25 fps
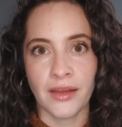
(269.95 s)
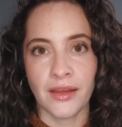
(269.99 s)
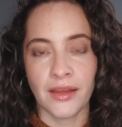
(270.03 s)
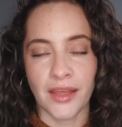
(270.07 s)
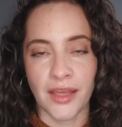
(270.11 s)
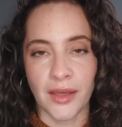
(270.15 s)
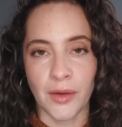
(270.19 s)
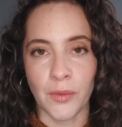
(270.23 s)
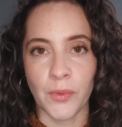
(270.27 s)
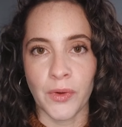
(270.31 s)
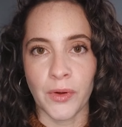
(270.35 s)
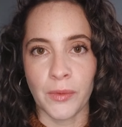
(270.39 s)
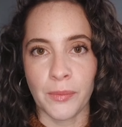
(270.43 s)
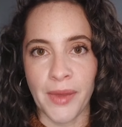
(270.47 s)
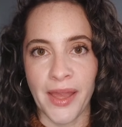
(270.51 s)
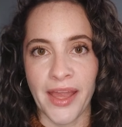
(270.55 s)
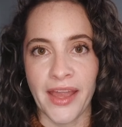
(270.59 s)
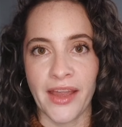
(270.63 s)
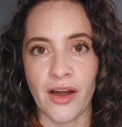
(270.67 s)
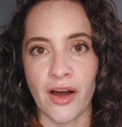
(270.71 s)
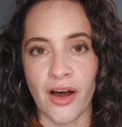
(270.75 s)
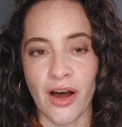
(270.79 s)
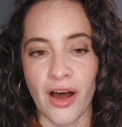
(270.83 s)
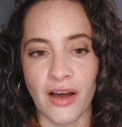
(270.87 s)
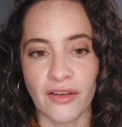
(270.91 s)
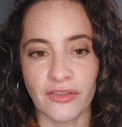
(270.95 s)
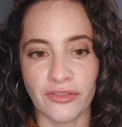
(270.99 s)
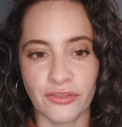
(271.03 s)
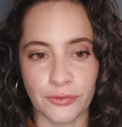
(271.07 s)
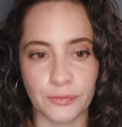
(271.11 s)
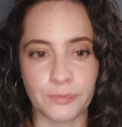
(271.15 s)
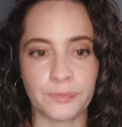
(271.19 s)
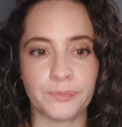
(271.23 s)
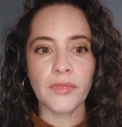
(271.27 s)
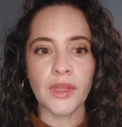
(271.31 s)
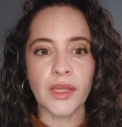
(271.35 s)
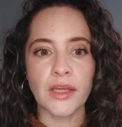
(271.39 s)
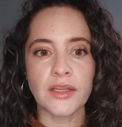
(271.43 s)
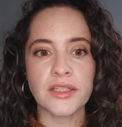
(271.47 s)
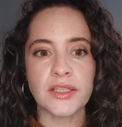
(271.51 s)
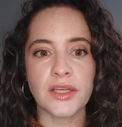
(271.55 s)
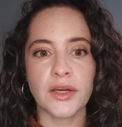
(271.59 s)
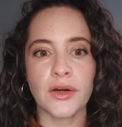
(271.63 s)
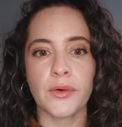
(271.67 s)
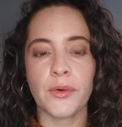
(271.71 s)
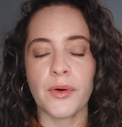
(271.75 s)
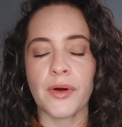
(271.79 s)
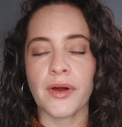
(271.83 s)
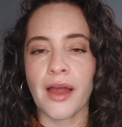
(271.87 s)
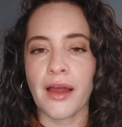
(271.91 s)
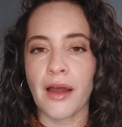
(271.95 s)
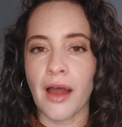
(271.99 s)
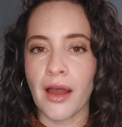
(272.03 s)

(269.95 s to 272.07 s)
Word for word: it will pay off so,